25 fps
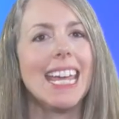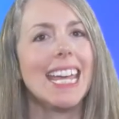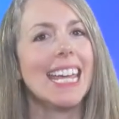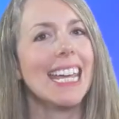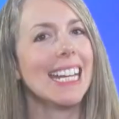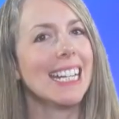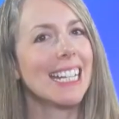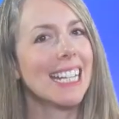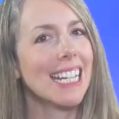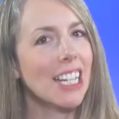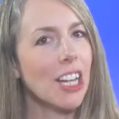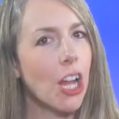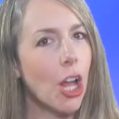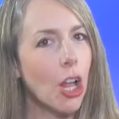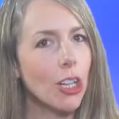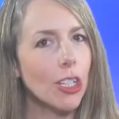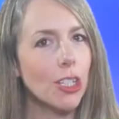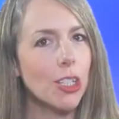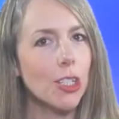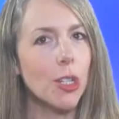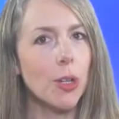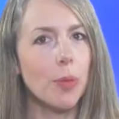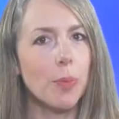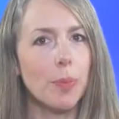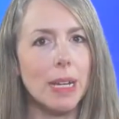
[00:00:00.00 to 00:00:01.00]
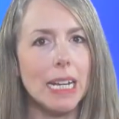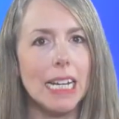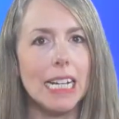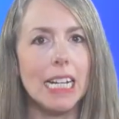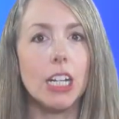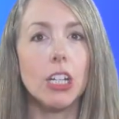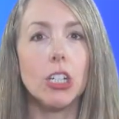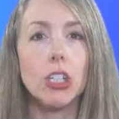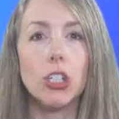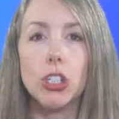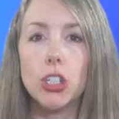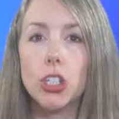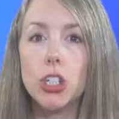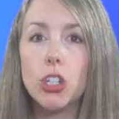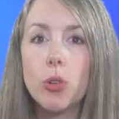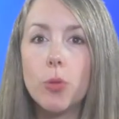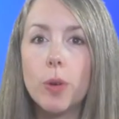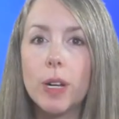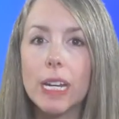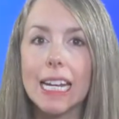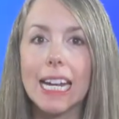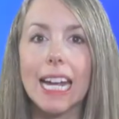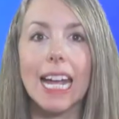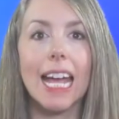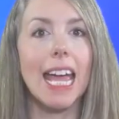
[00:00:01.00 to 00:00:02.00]
It can also mean
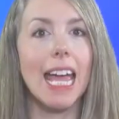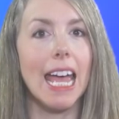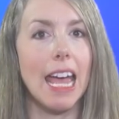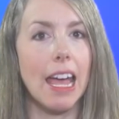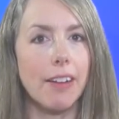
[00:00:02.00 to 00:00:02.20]
doing